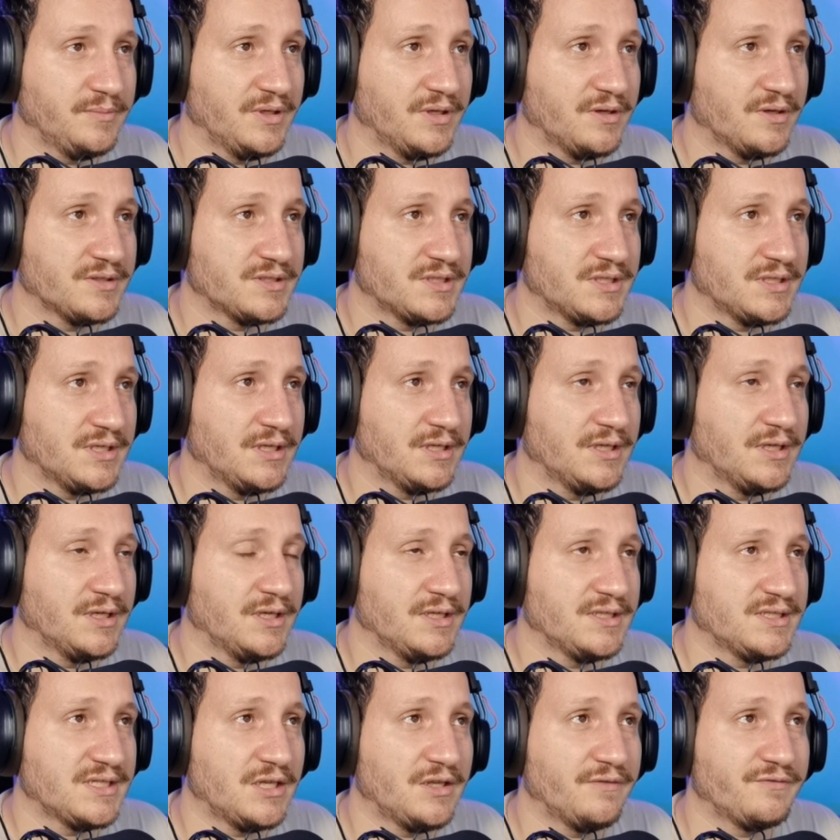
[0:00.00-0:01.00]
because
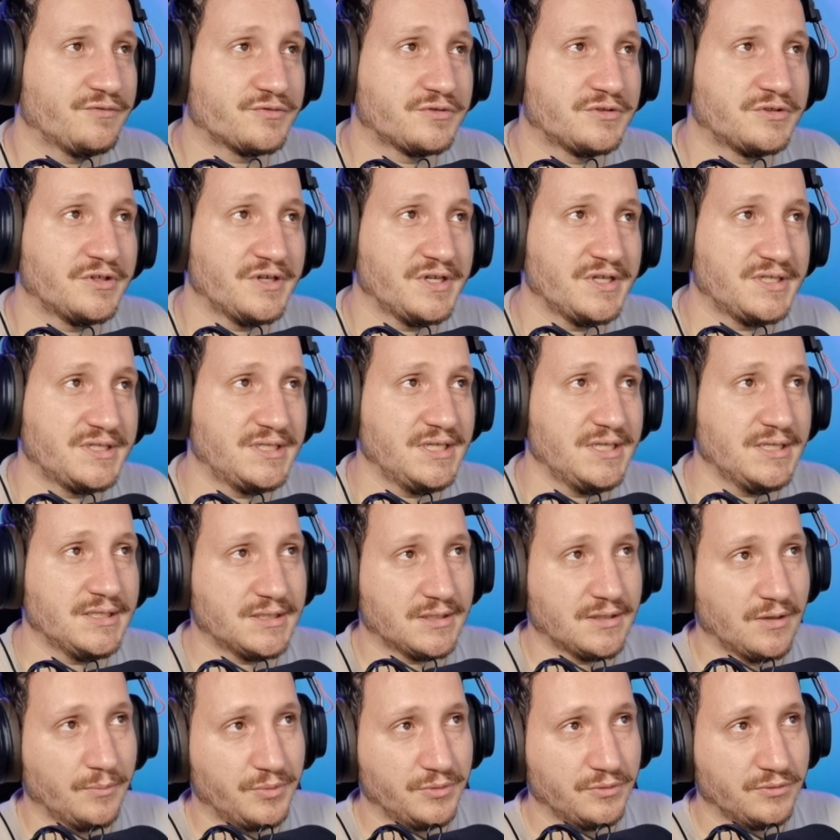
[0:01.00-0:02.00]
instead of
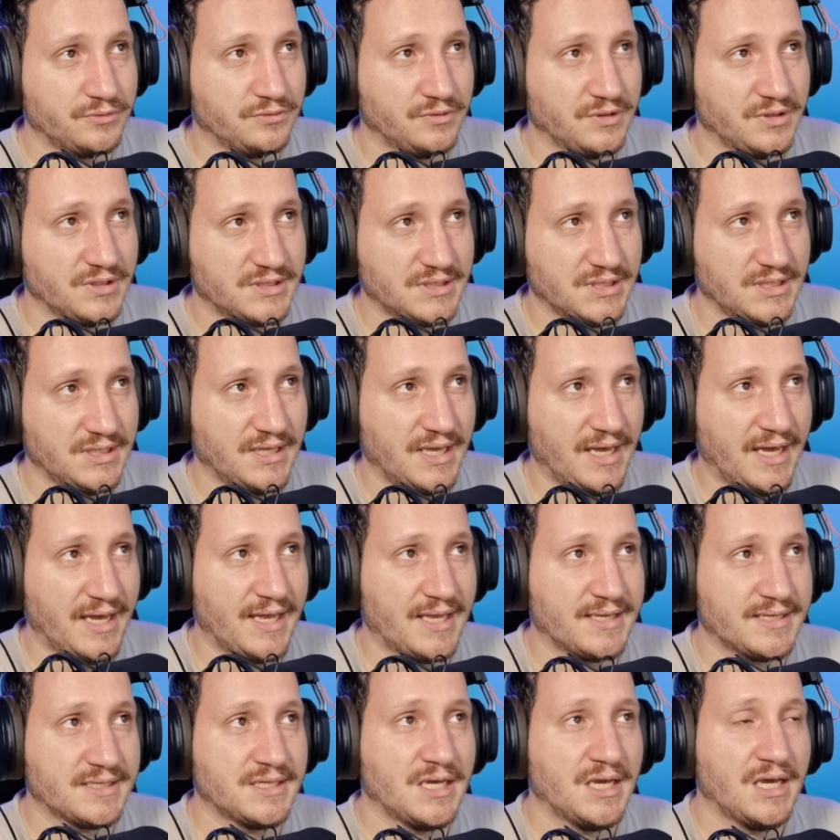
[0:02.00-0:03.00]
36 compute units, it
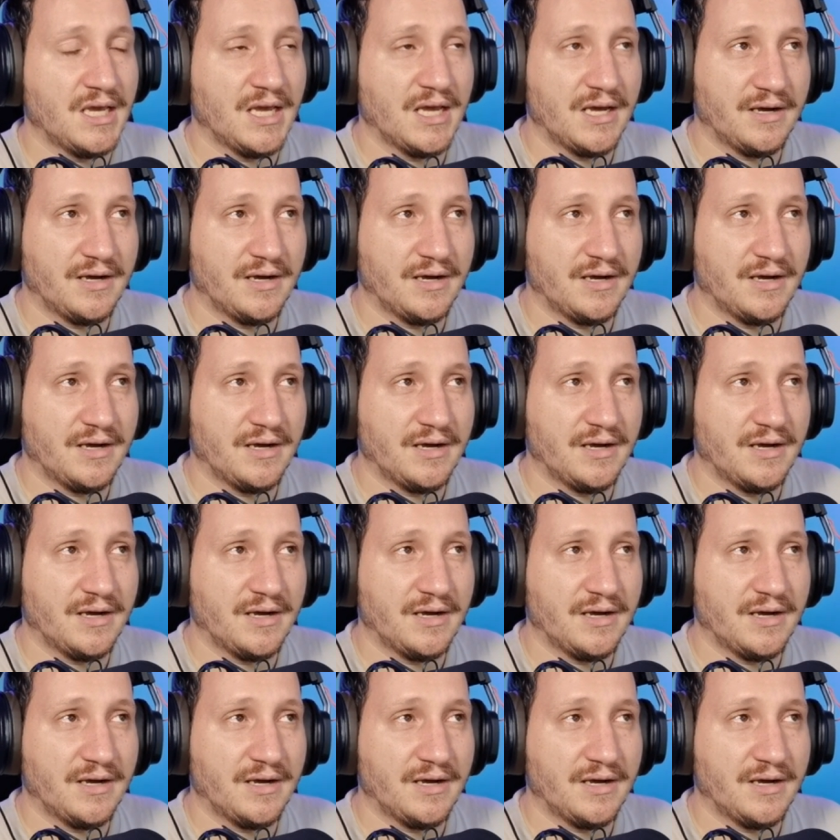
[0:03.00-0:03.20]
has